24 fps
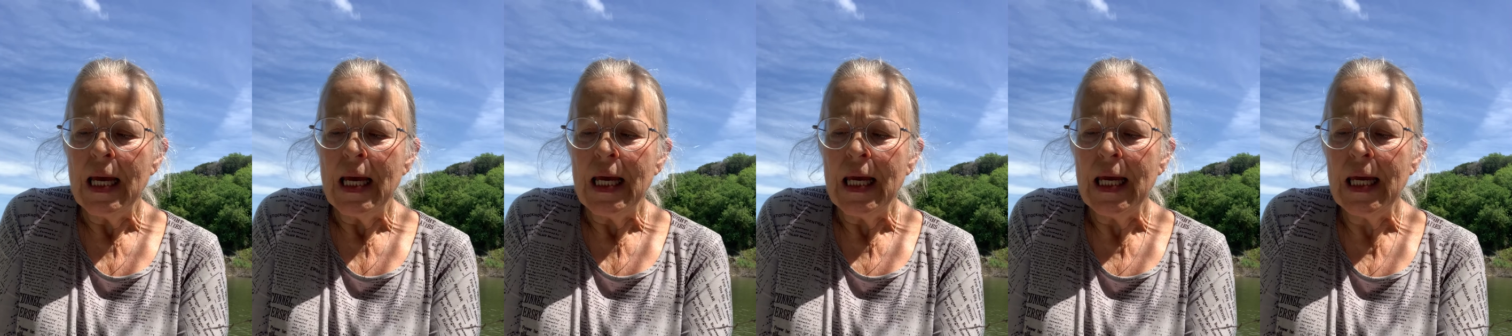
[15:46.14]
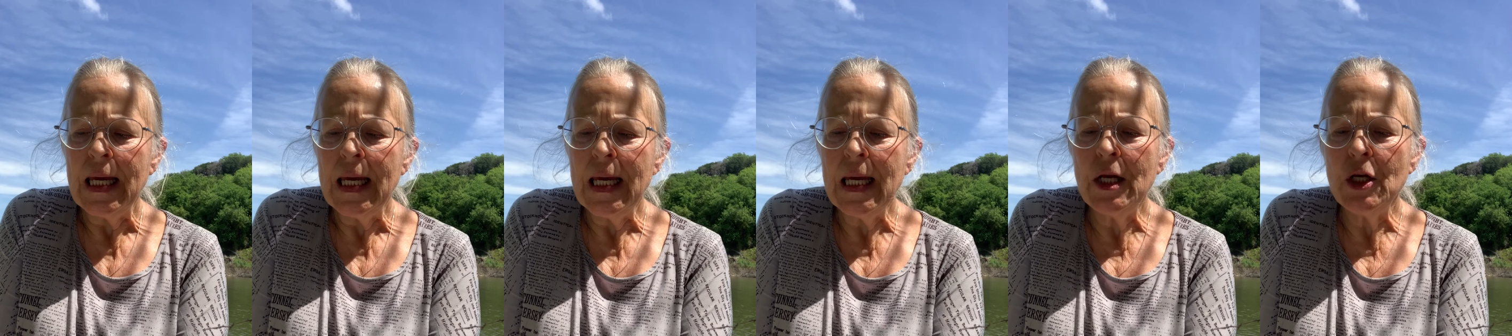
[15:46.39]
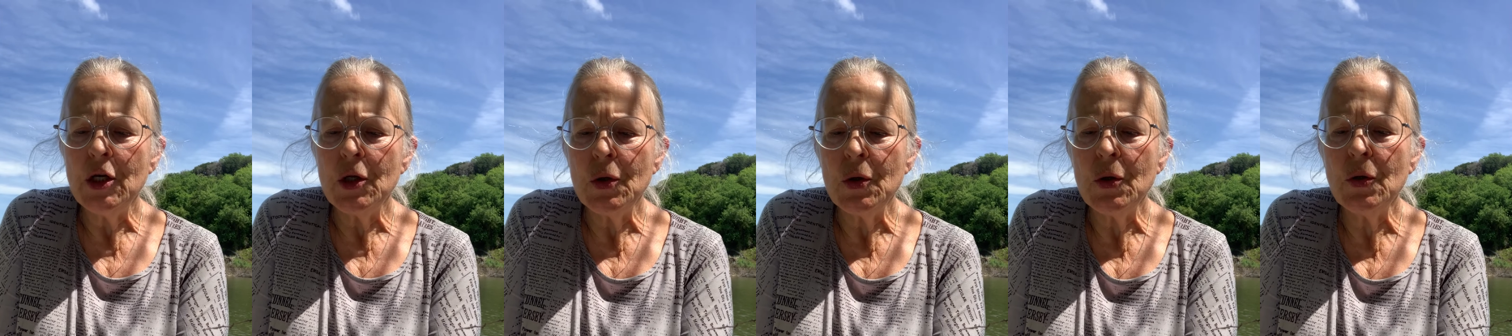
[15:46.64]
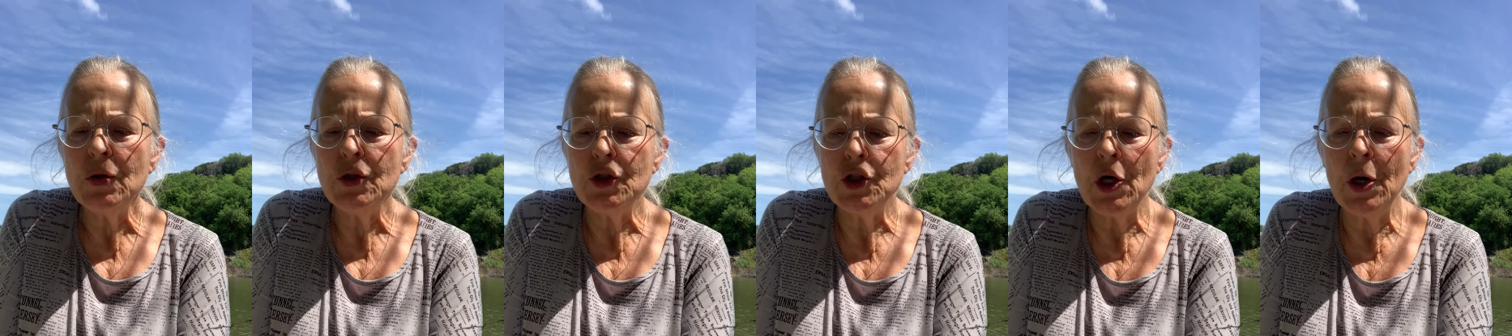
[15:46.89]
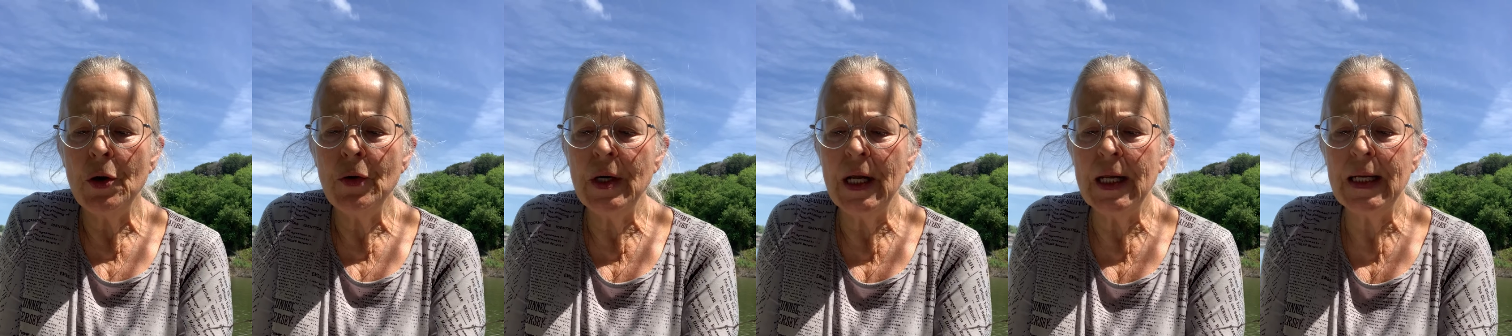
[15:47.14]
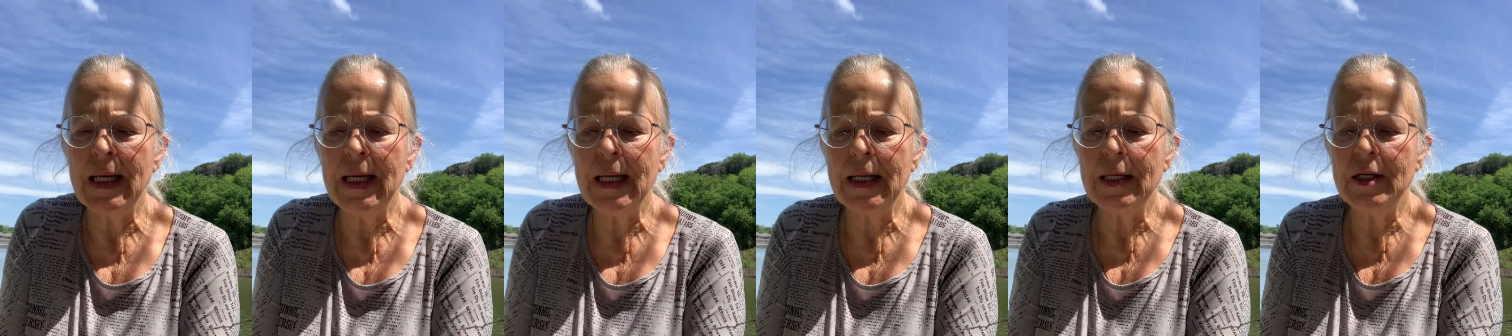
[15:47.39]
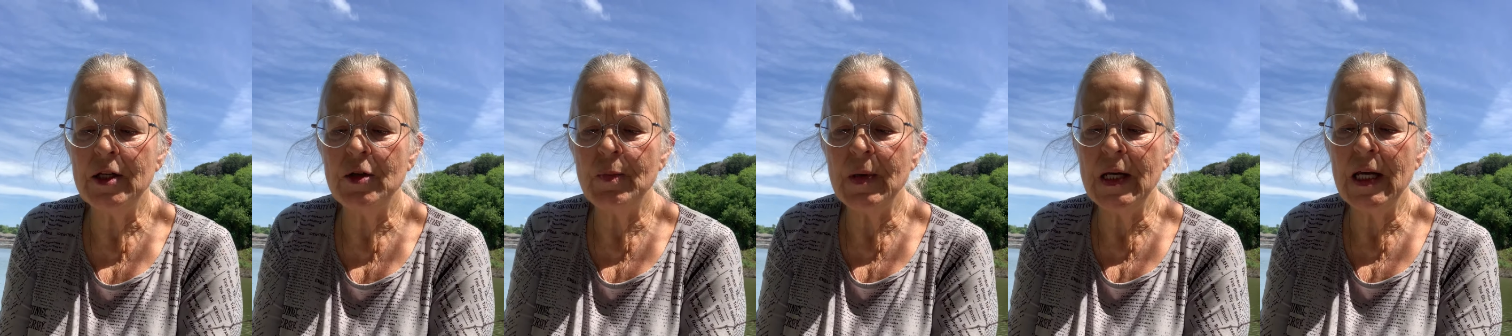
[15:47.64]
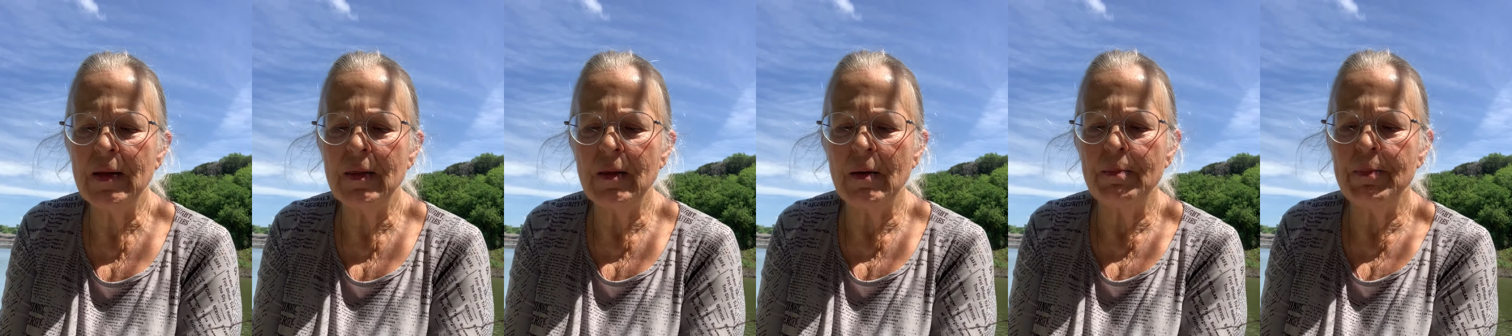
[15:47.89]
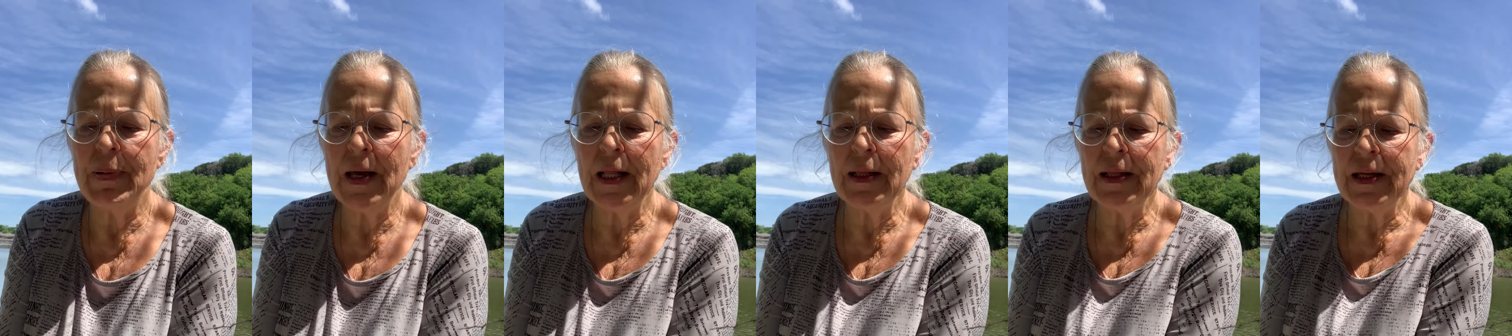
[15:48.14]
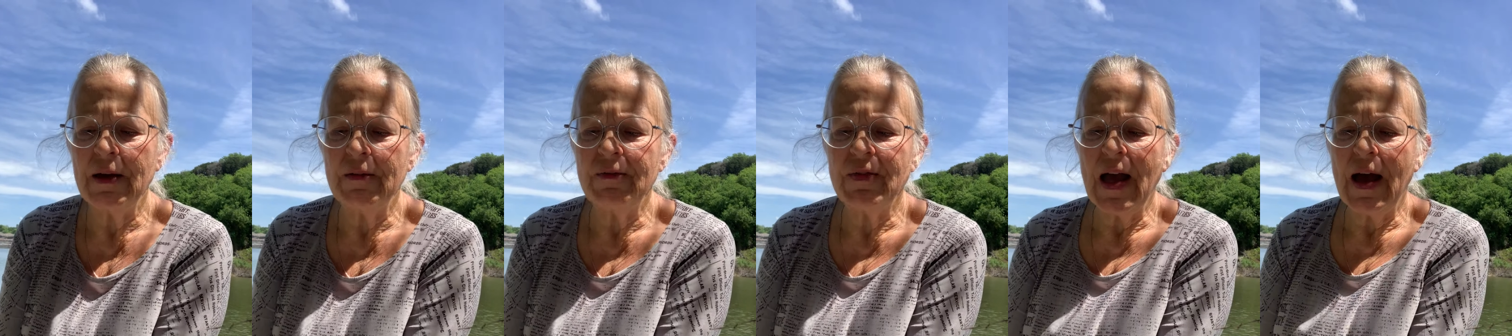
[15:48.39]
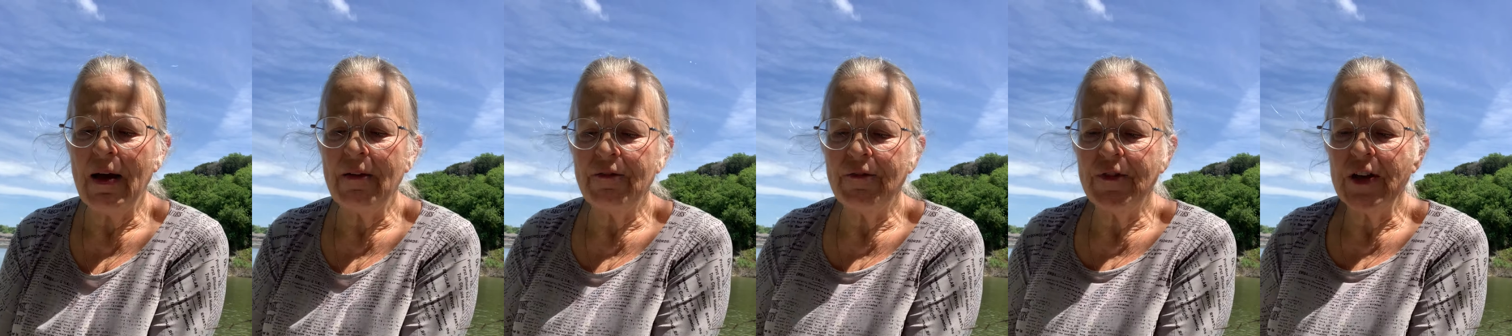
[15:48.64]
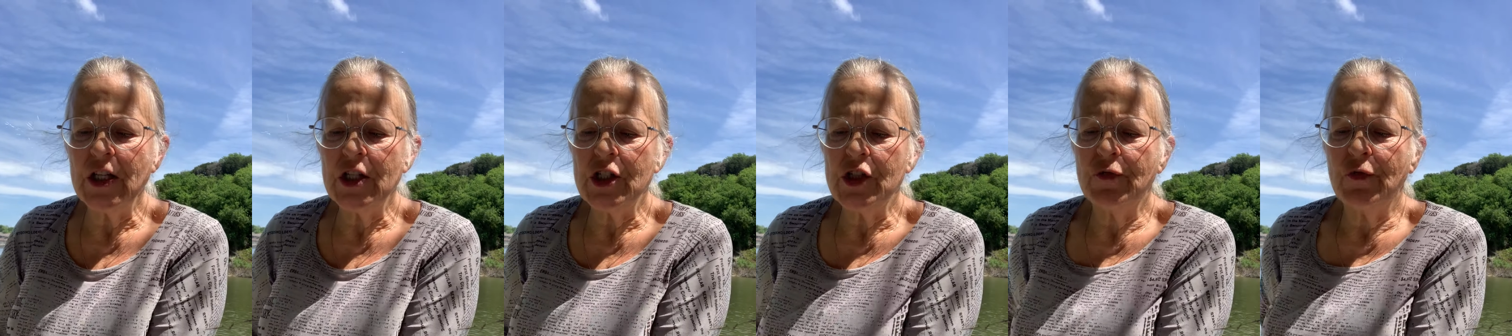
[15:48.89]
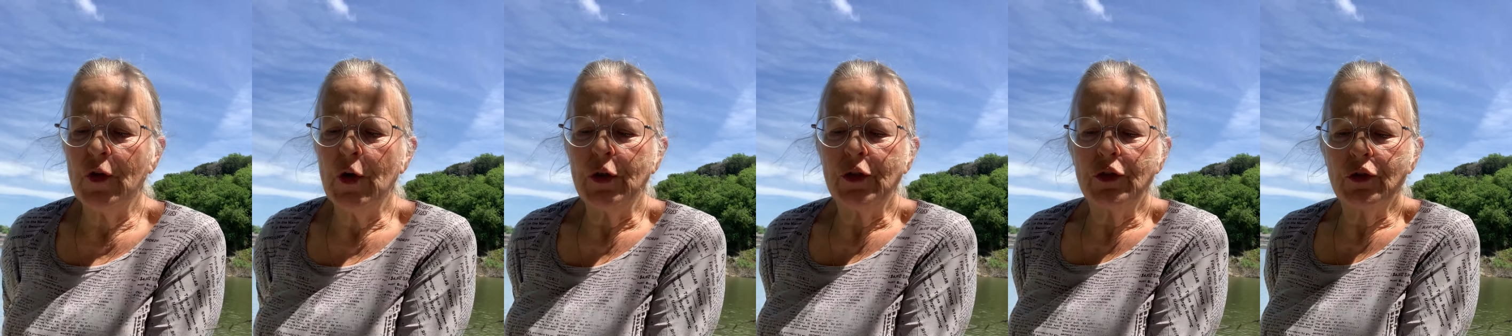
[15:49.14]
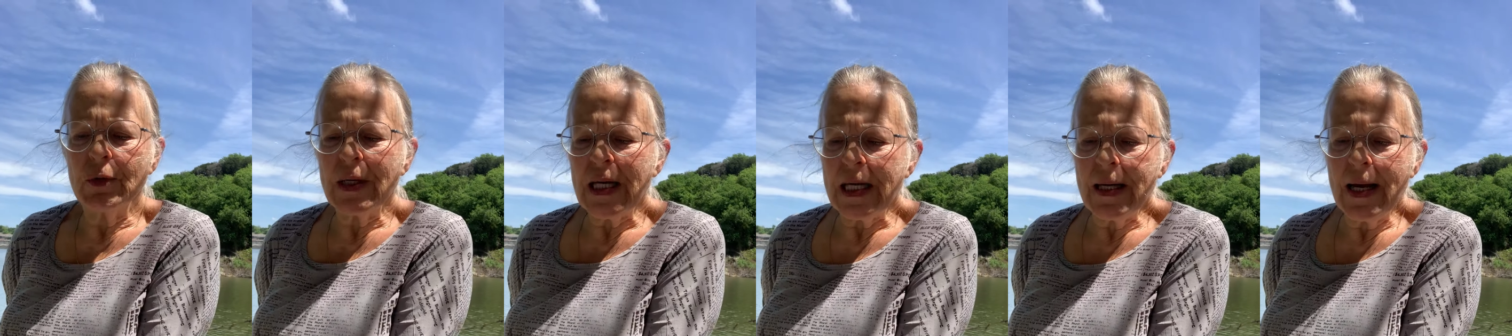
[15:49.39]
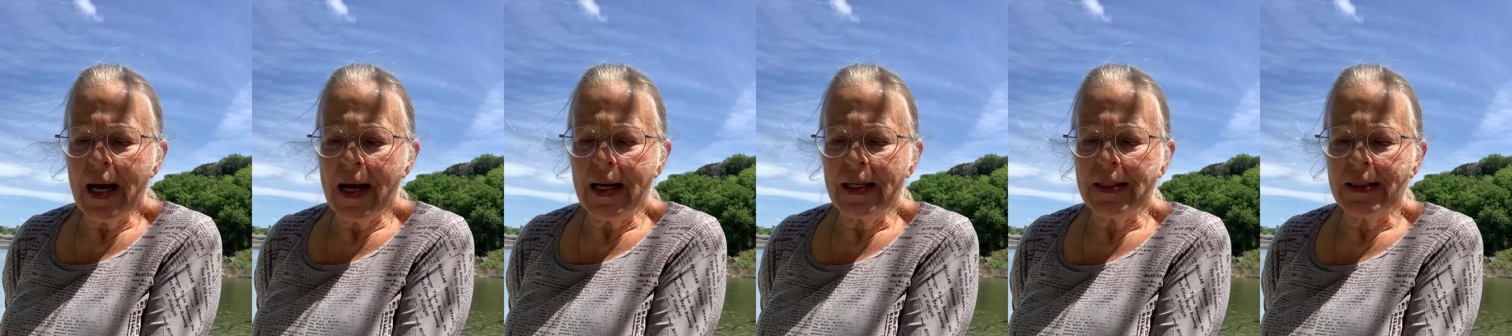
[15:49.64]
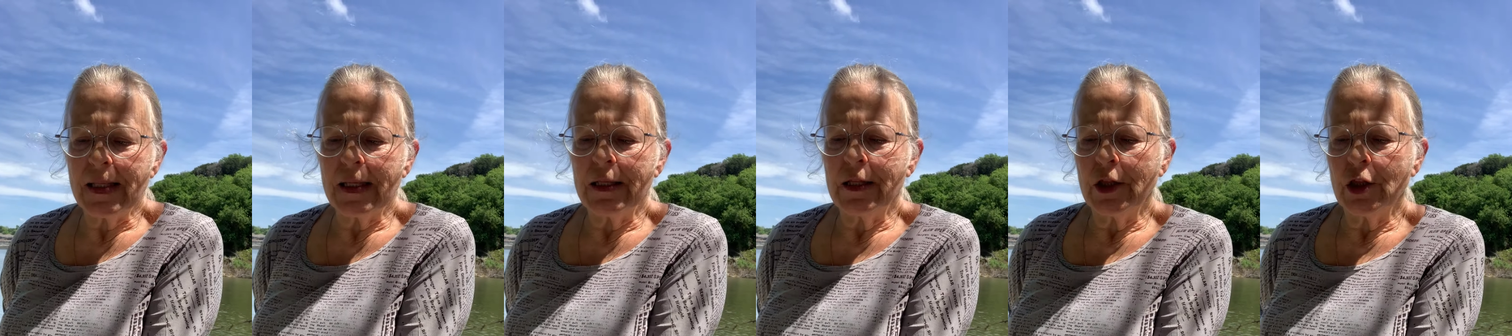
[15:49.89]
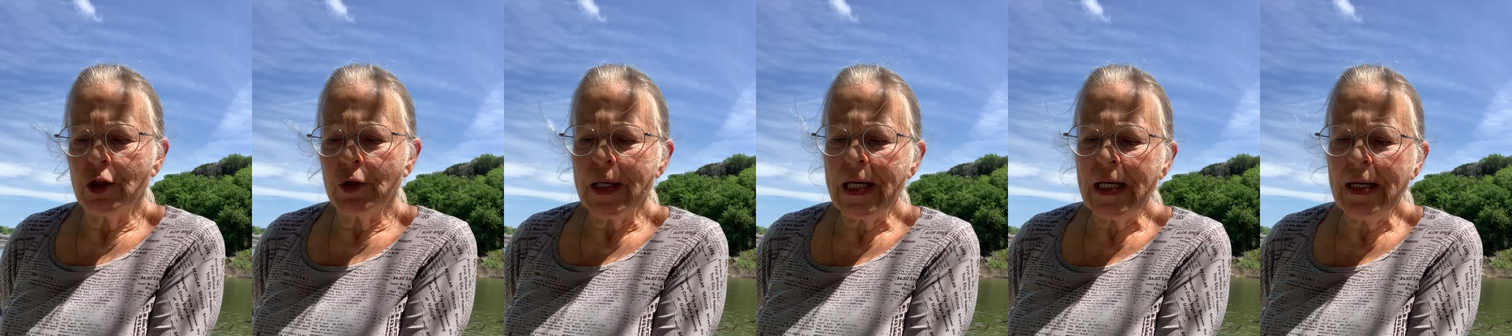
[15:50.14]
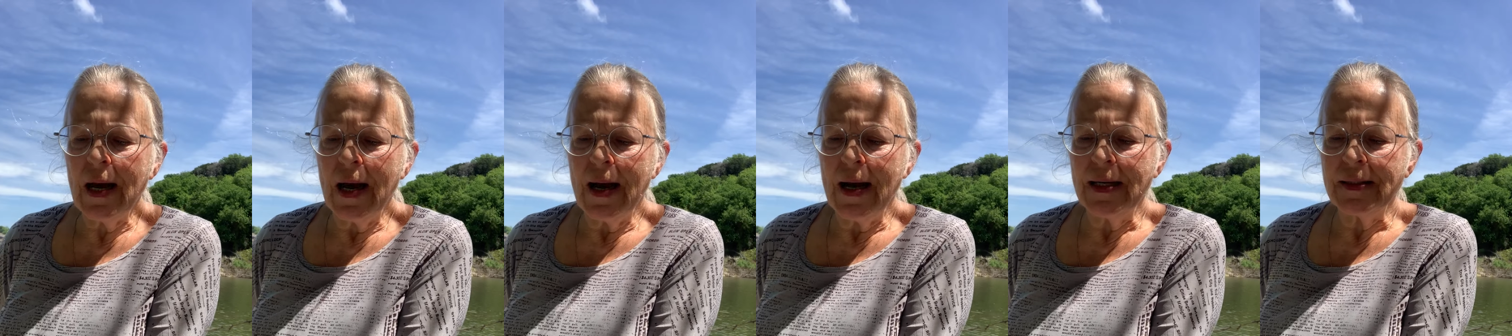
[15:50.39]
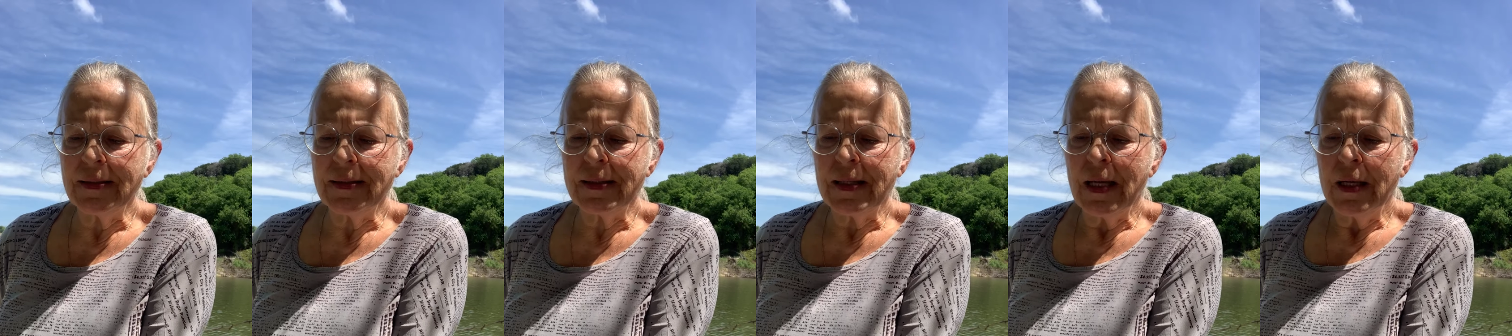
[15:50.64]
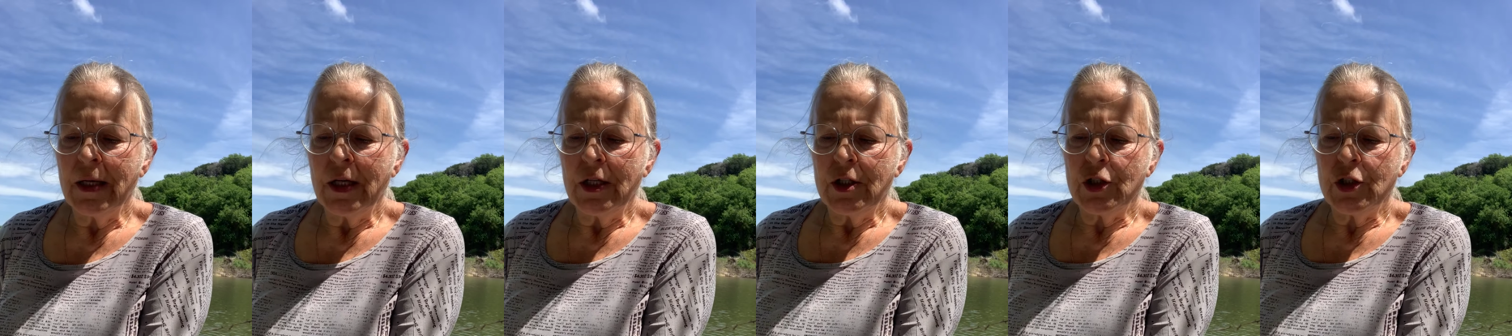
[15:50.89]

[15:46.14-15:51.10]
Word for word: He knew Jonah needed to be in the belly of that fish for three days and three nights